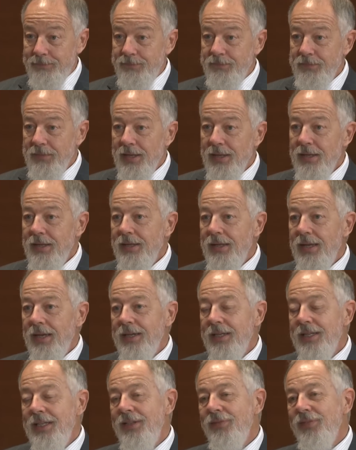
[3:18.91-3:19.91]
Mm -hmm. And
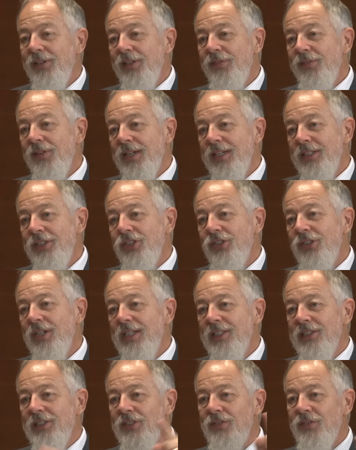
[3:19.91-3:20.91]
even if I
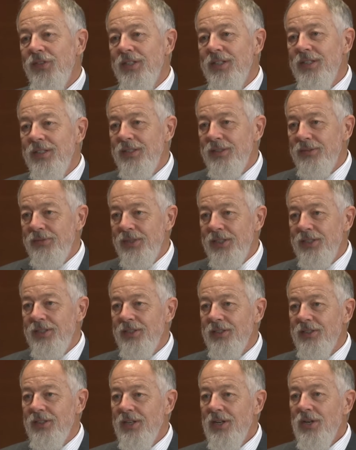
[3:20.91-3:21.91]
transfer the
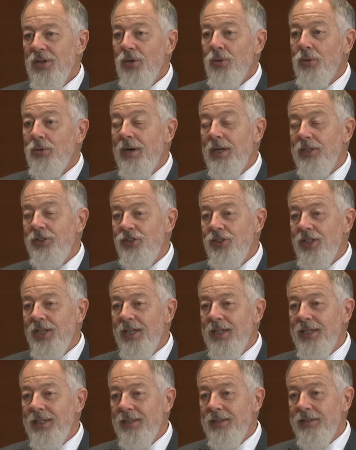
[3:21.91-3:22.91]
risk or I
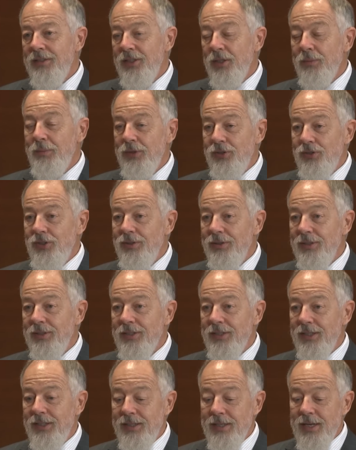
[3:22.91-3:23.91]
share the
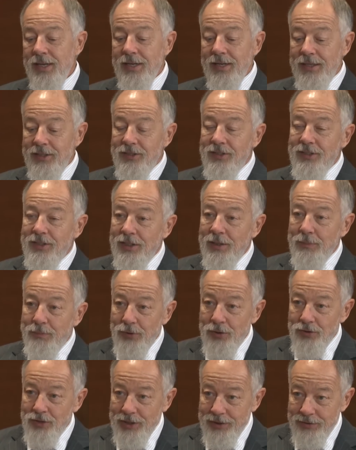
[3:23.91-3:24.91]
opportunity, it's still a
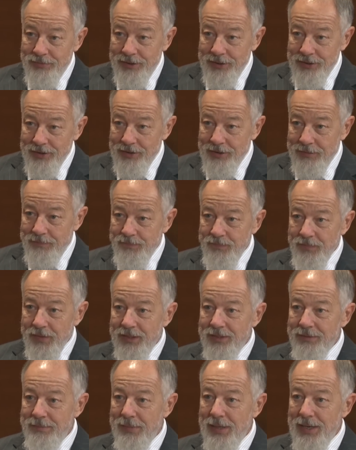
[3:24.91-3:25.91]
project risk.
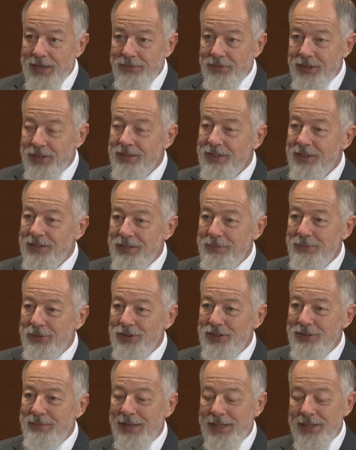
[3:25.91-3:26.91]
It's my risk as the
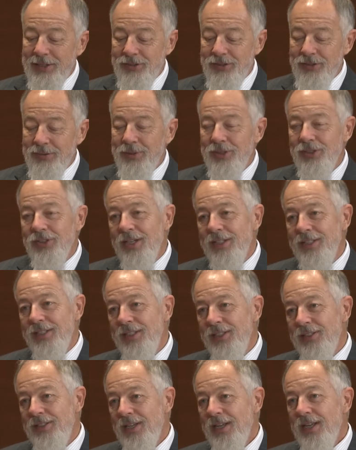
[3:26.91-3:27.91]
project manager, which yes. I
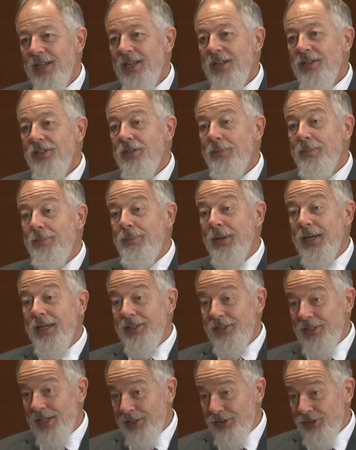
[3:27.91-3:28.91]
need to pay
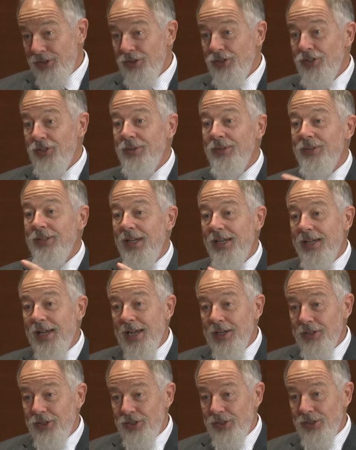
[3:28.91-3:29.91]
attention to and take
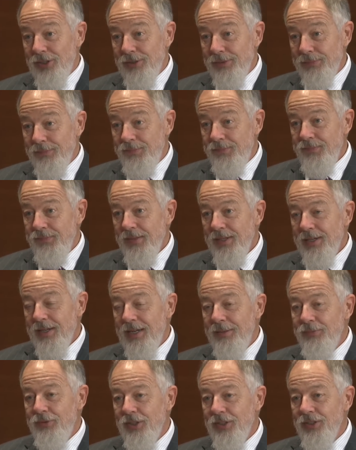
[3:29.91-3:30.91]
action on.
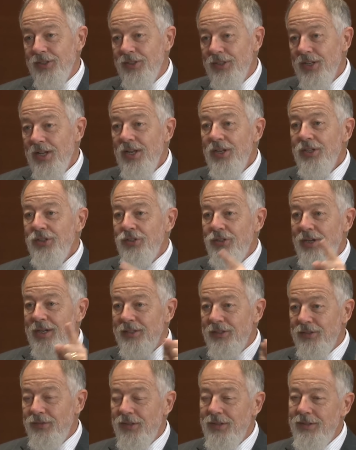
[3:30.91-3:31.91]
I'm just
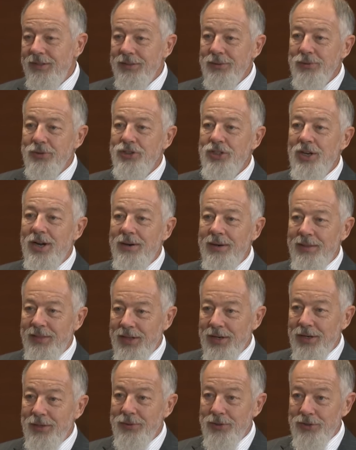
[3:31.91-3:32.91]
transferring or sharing the
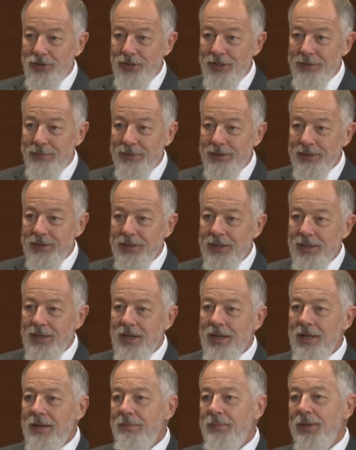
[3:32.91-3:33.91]
ownership.
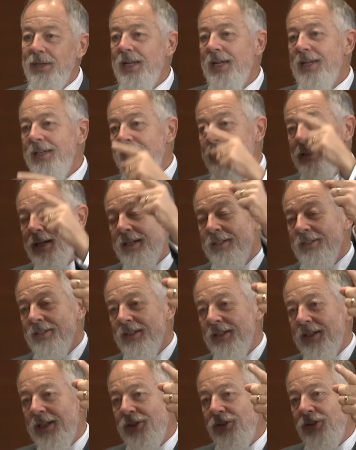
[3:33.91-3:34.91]
But
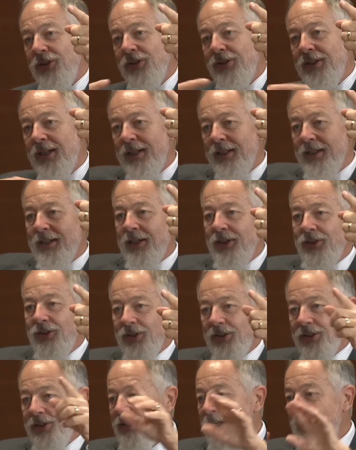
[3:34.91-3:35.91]
escalation and delegation
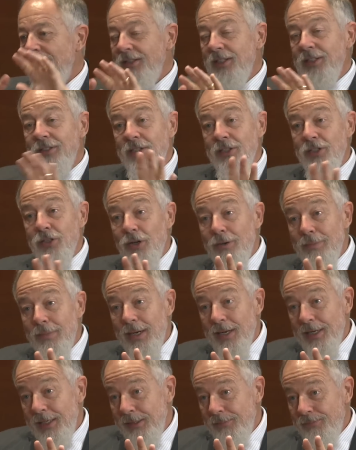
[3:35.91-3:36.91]
are saying this is not
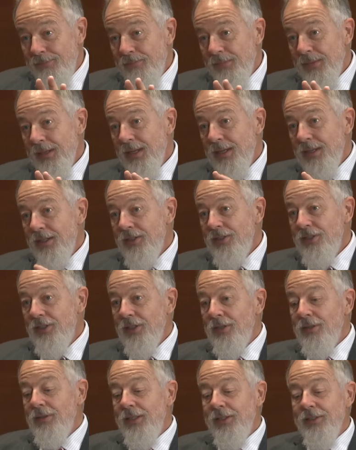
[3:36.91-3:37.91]
mine.
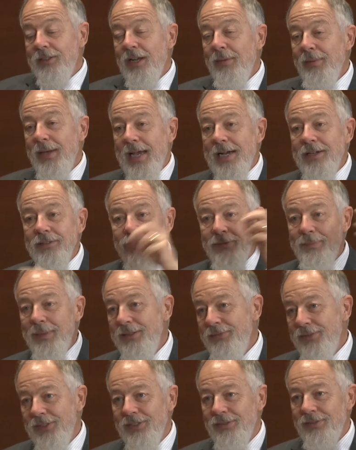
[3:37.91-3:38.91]
So it's coming out of my
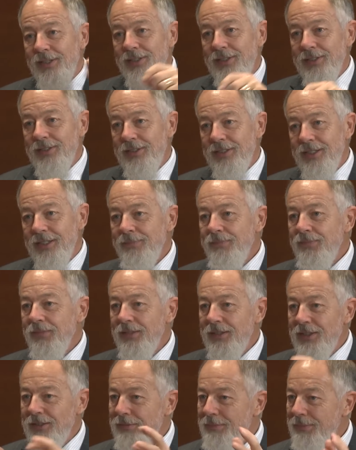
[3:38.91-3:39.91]
risk register,
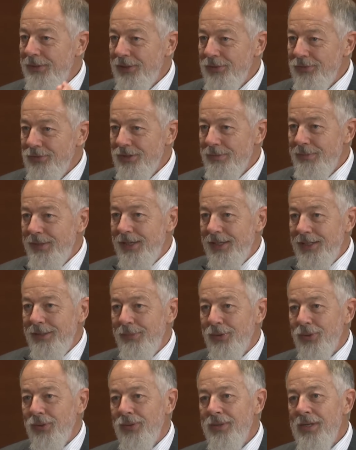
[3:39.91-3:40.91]
doesn't belong to me
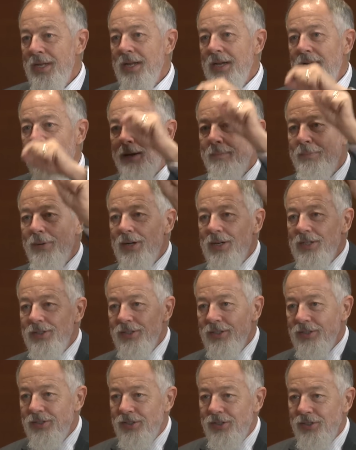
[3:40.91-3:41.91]
anymore, I pass
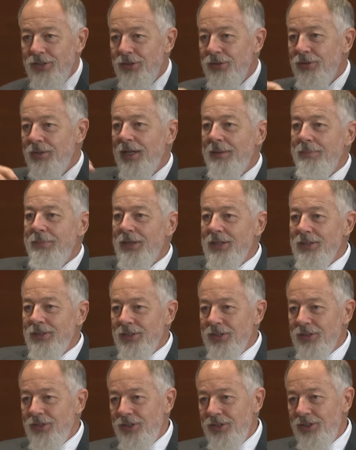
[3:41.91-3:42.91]
it to you and I pass
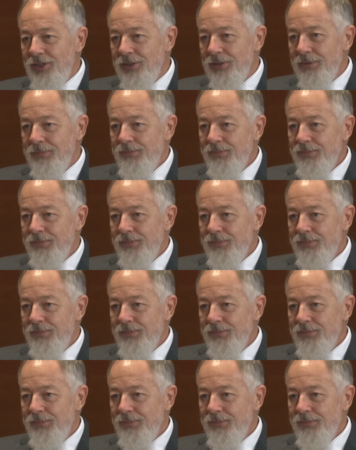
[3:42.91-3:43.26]
it to you.